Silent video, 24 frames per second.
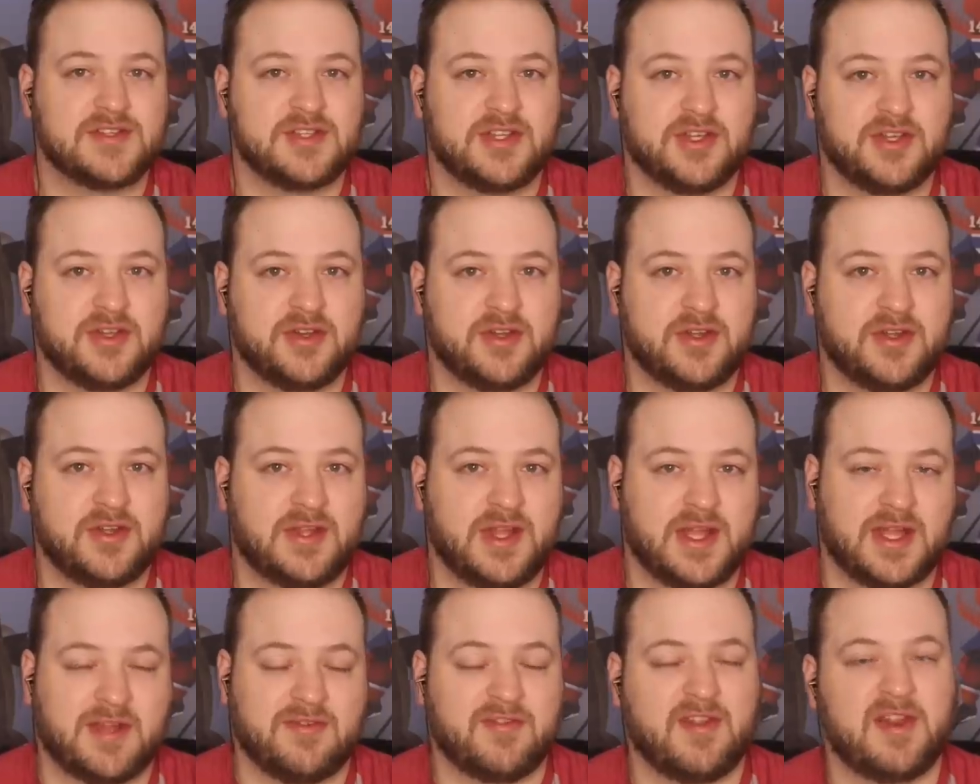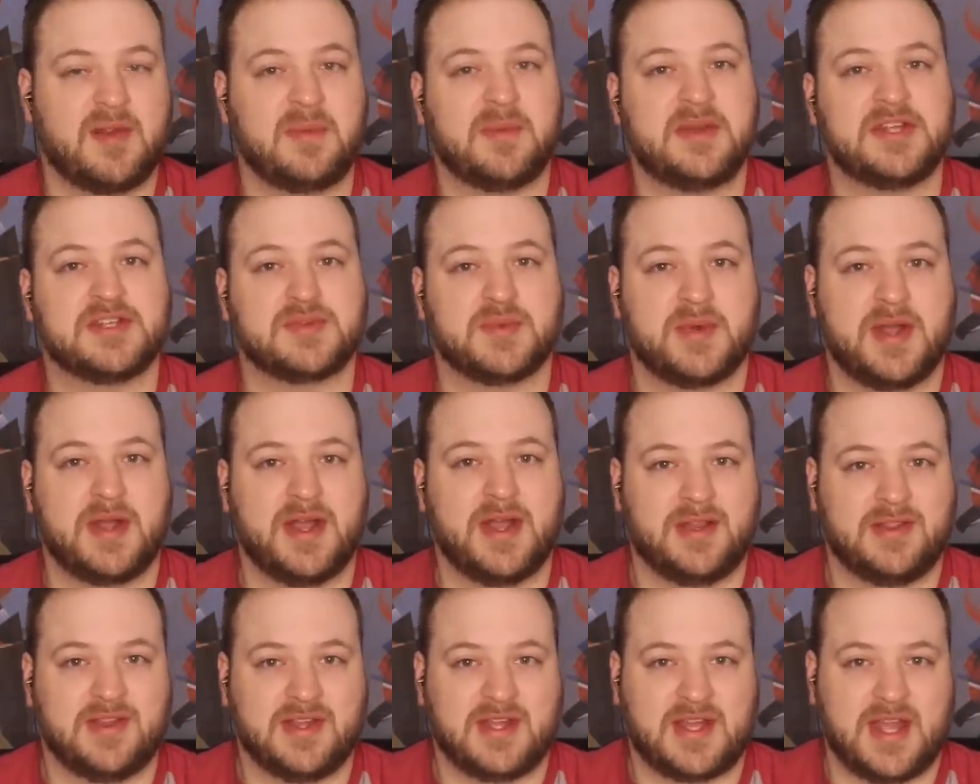that's good? Like, if anybody's
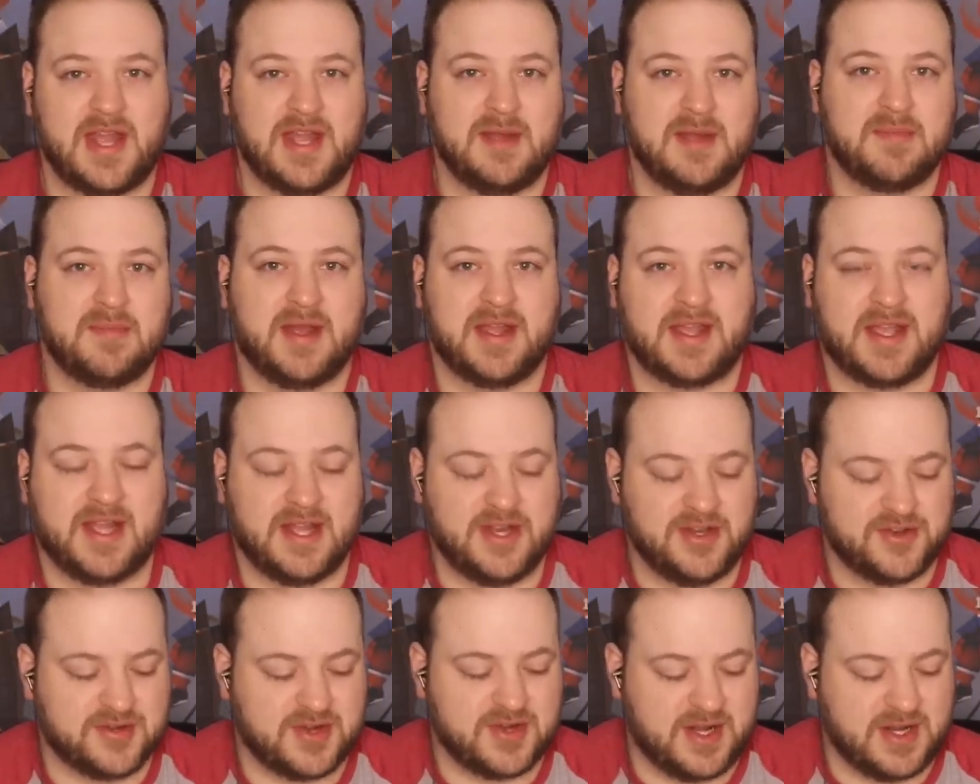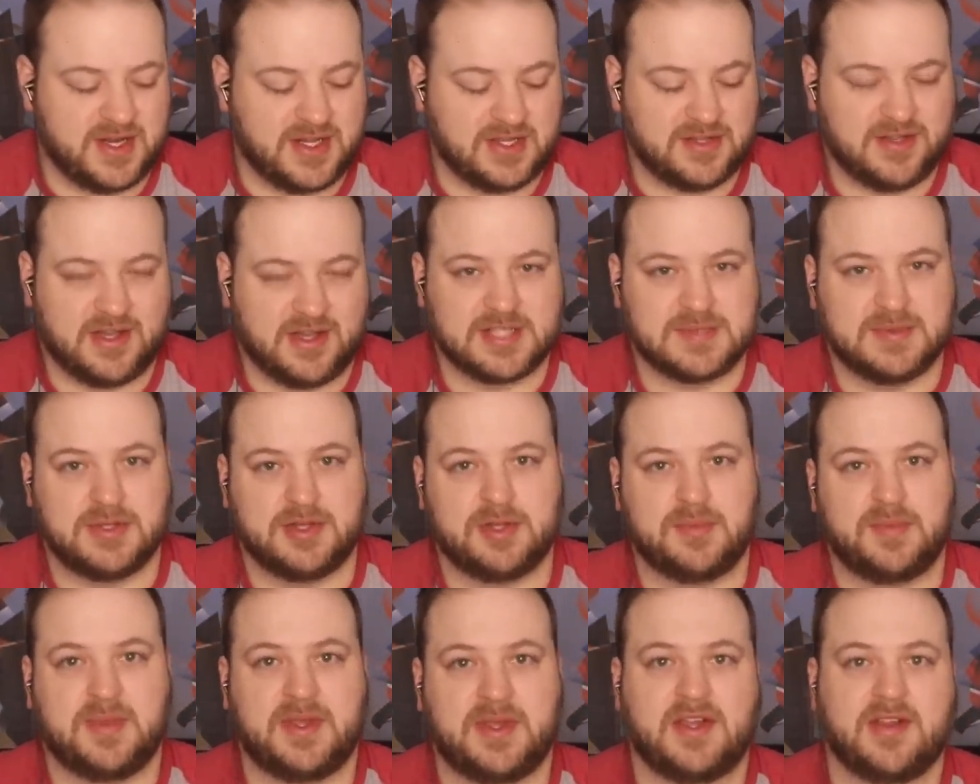read The Game by Ken Dryden, he
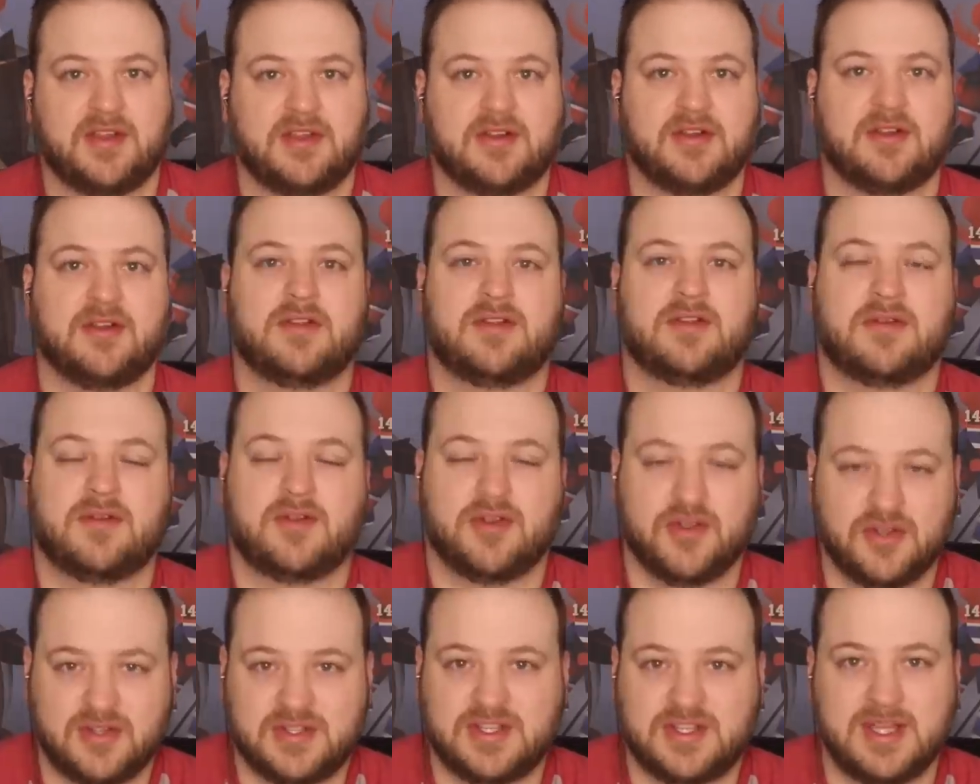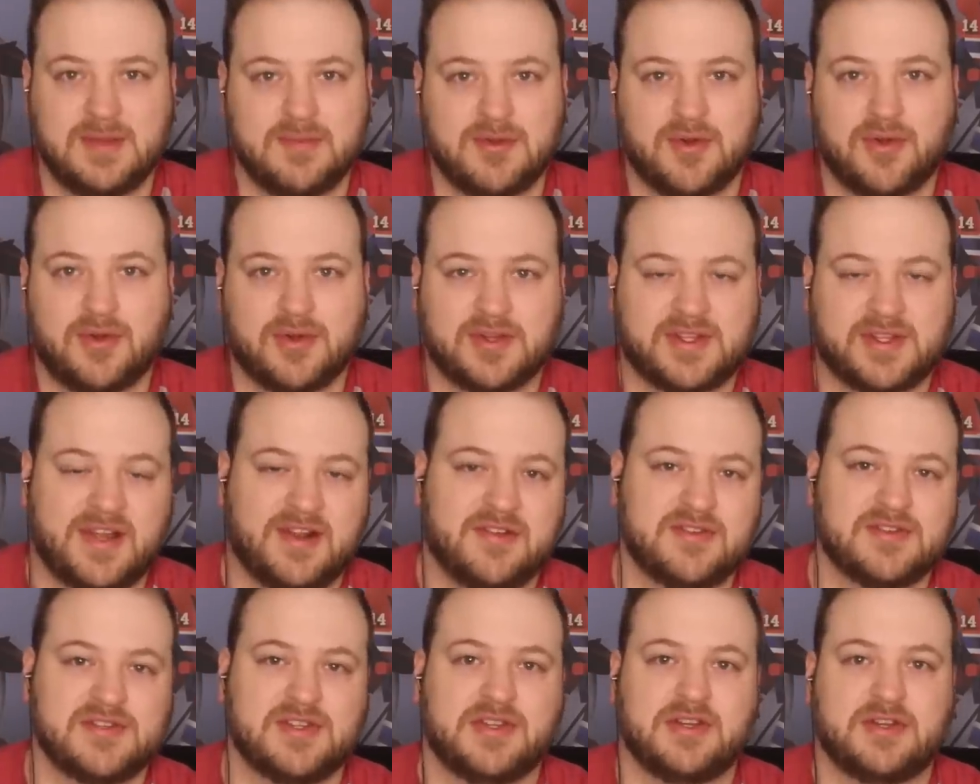talks about there being good team
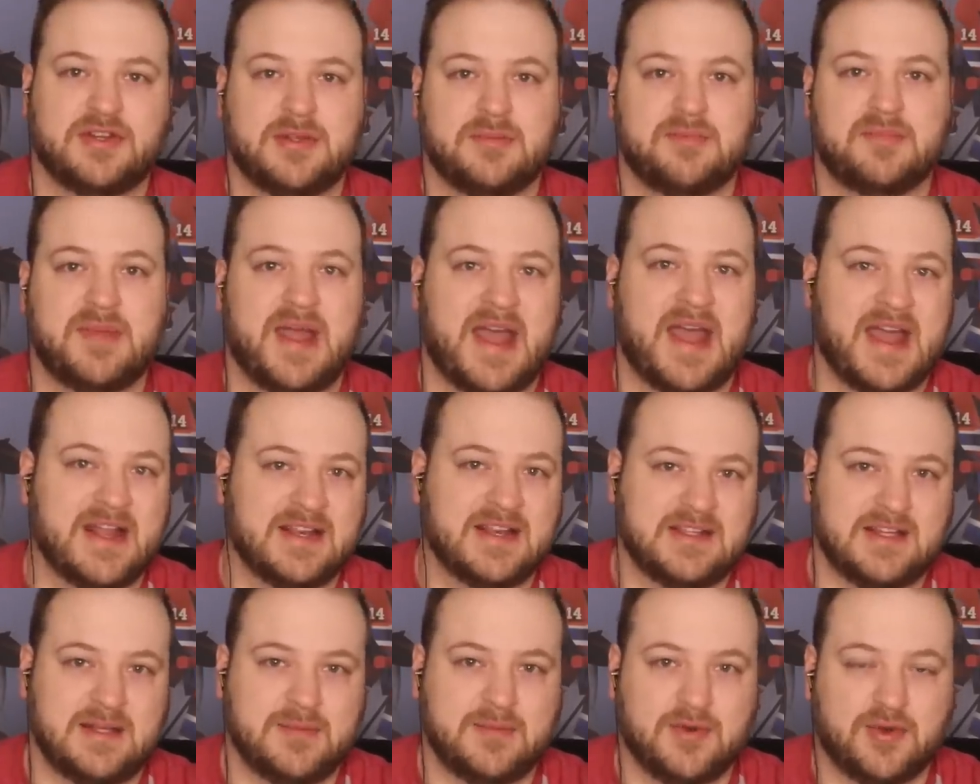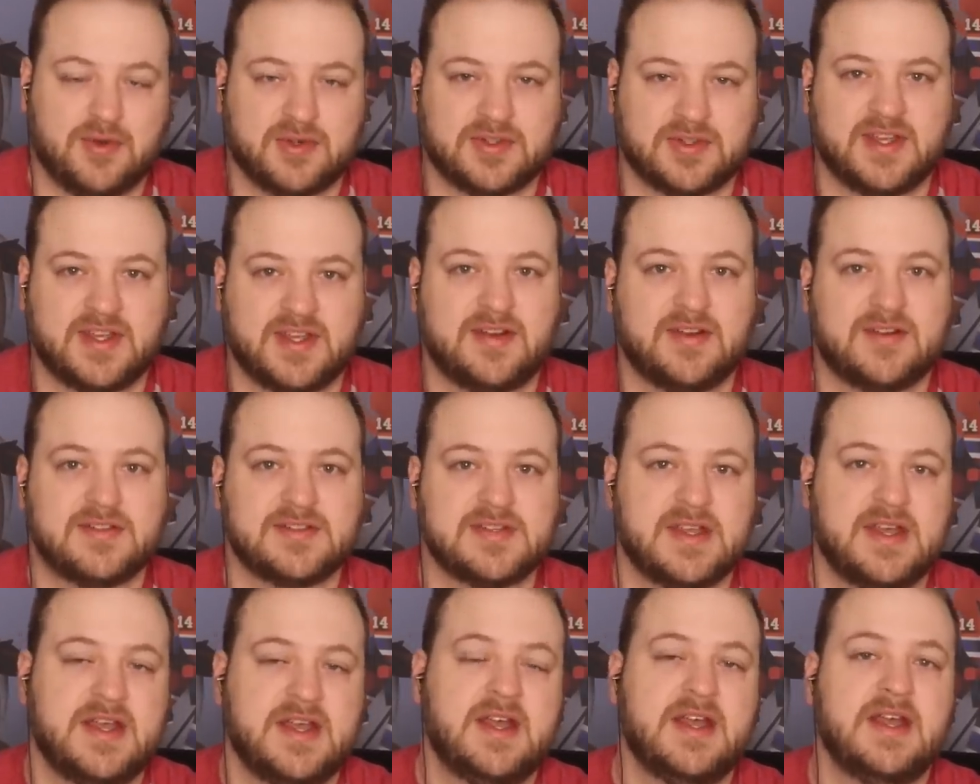goaltenders and good bad team
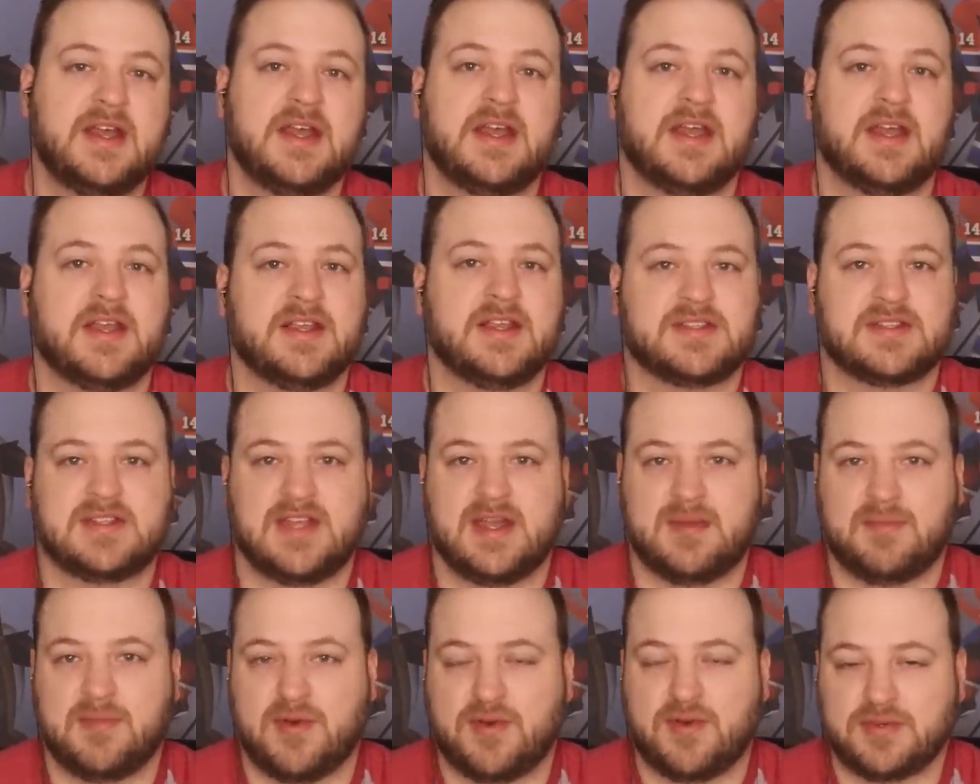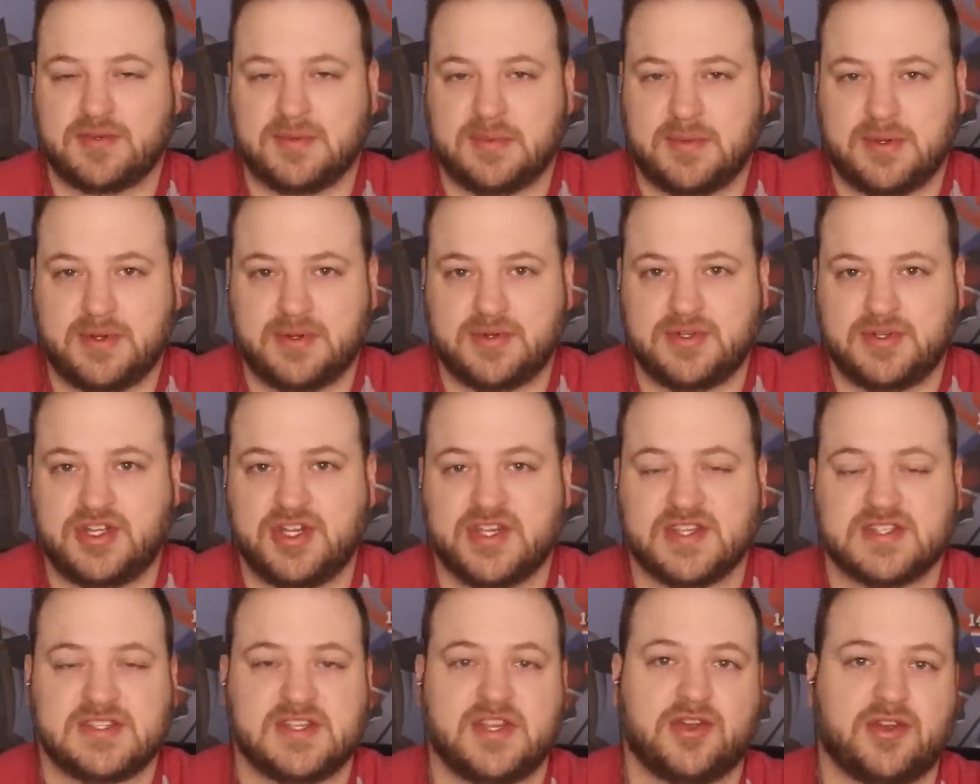goaltenders. Is Sam
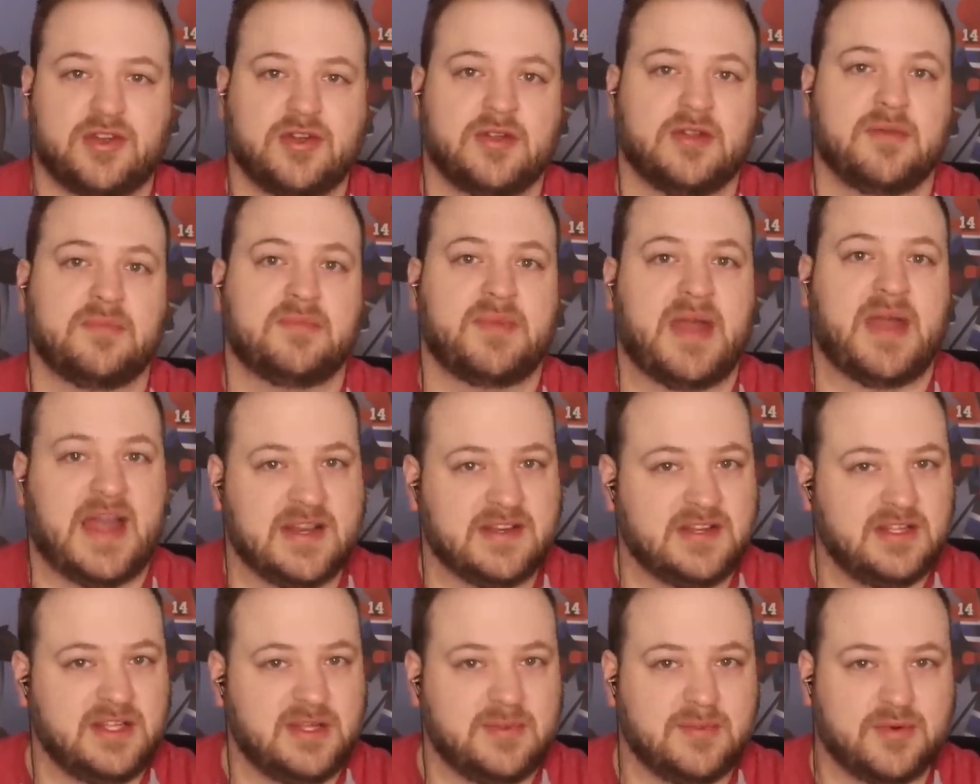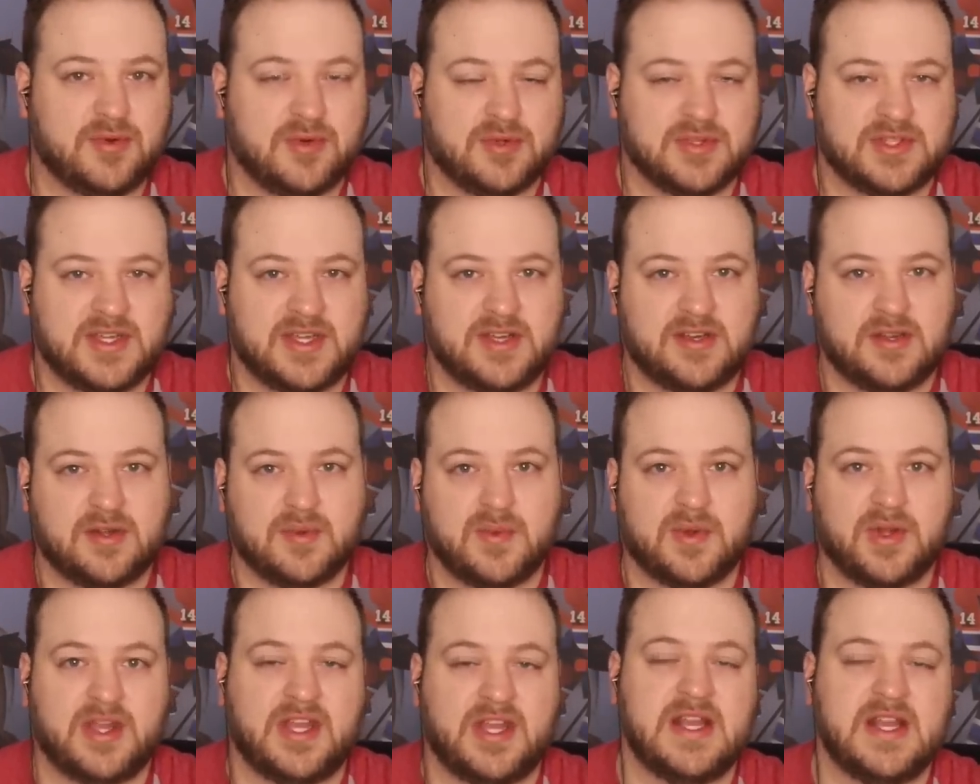Montembeau just a good bad team
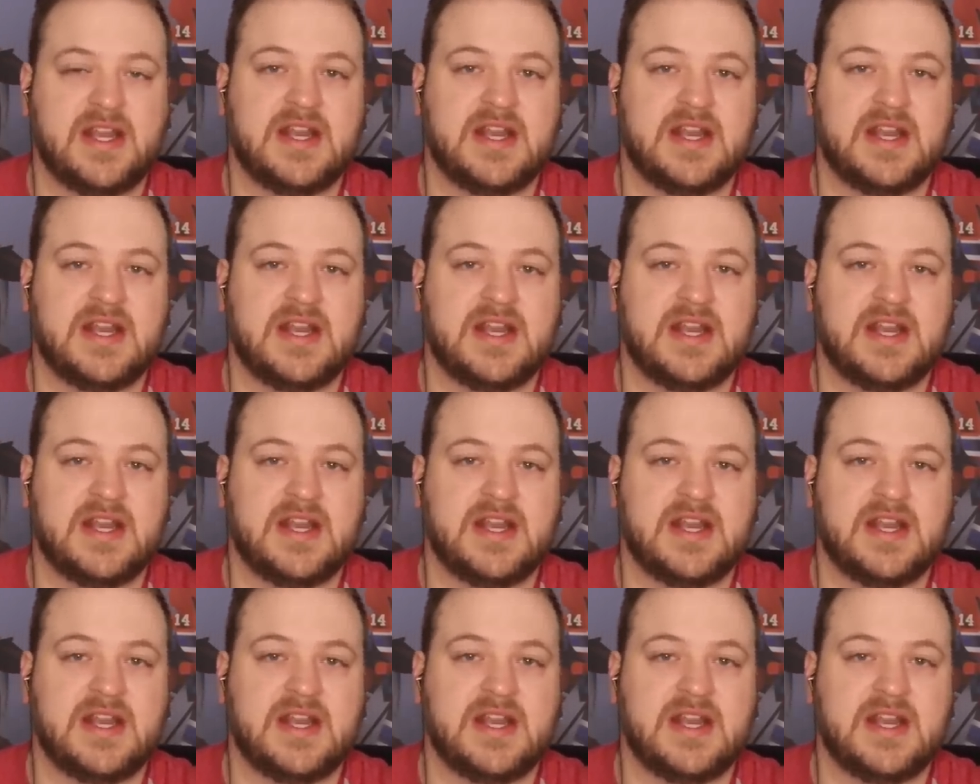goaltender